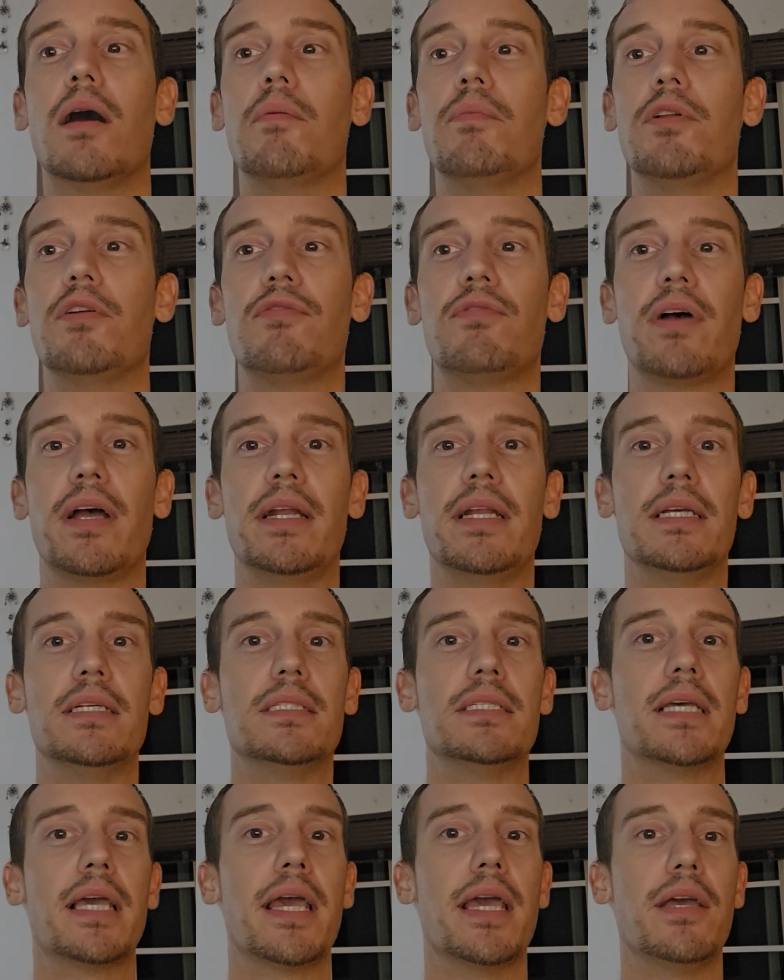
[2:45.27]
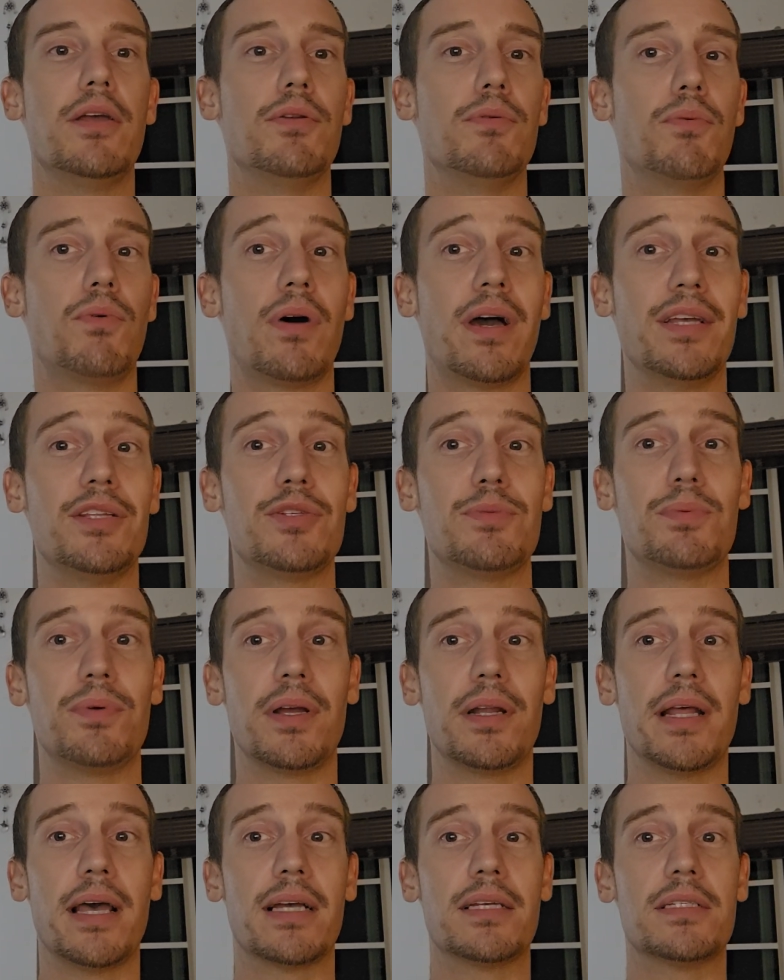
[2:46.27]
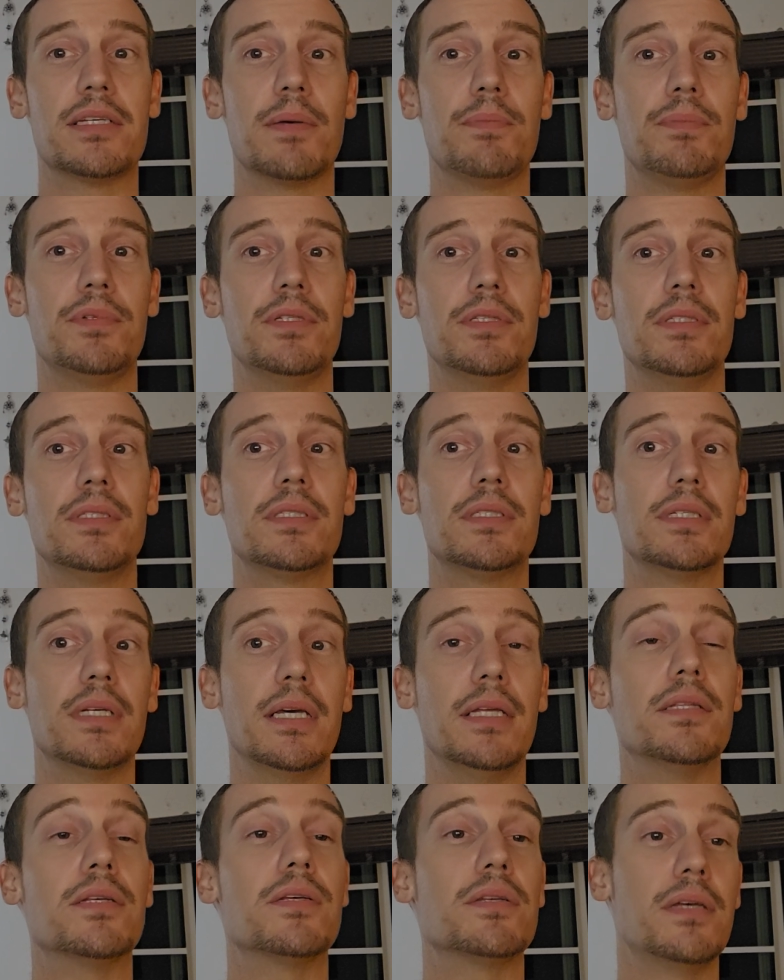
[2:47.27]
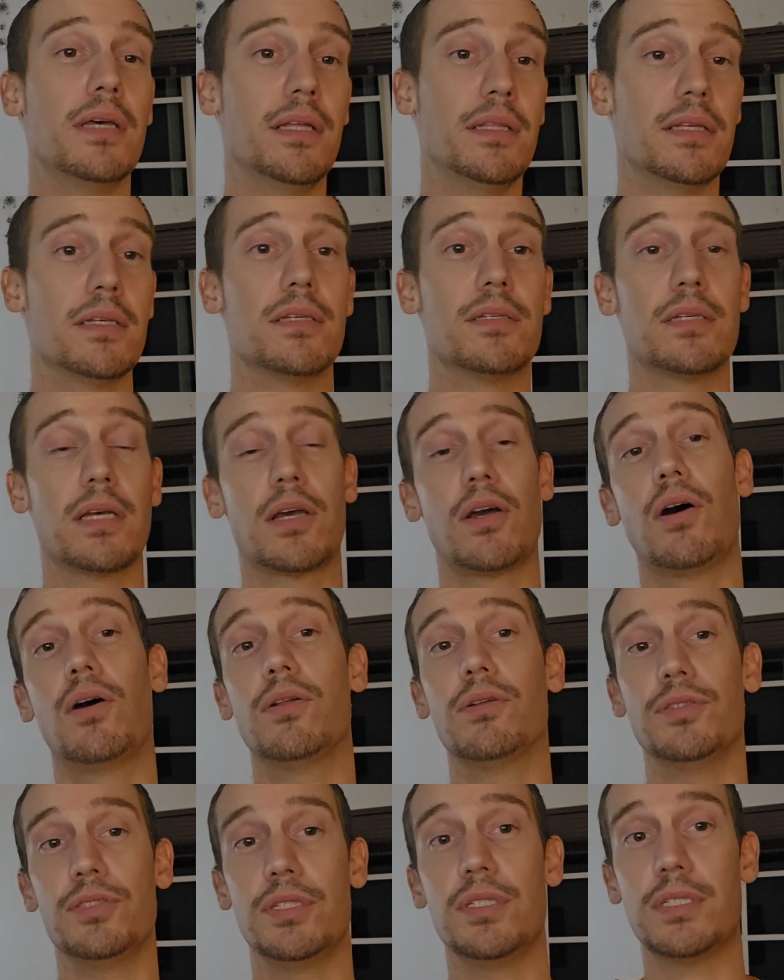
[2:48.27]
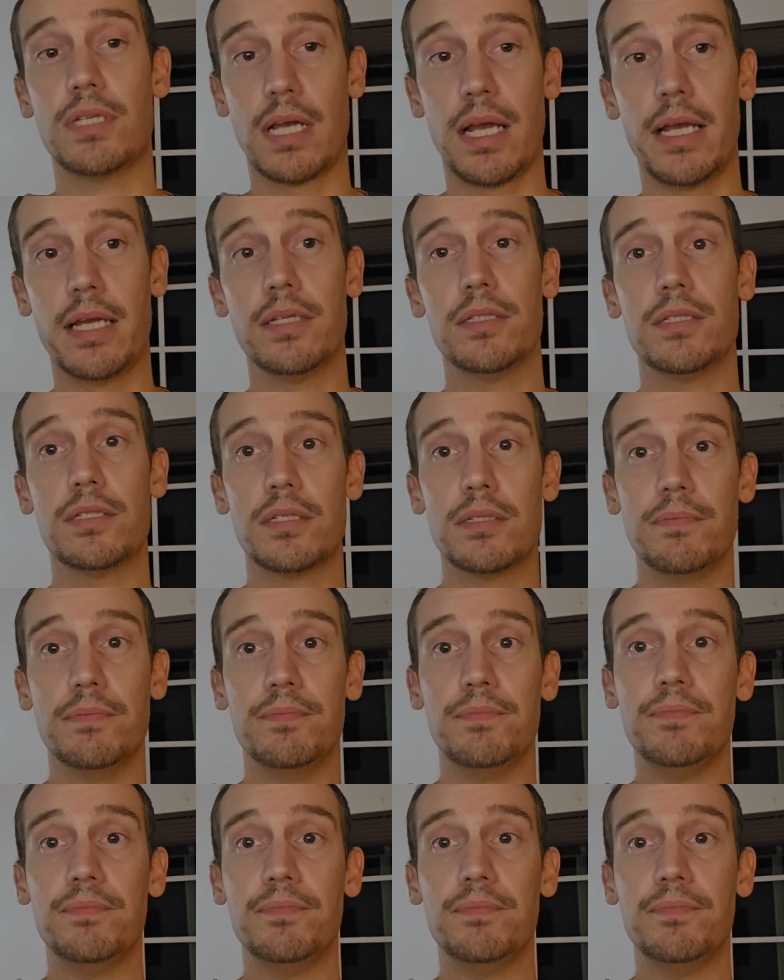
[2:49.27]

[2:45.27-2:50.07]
Their findings gained widespread acceptance in the psychology science.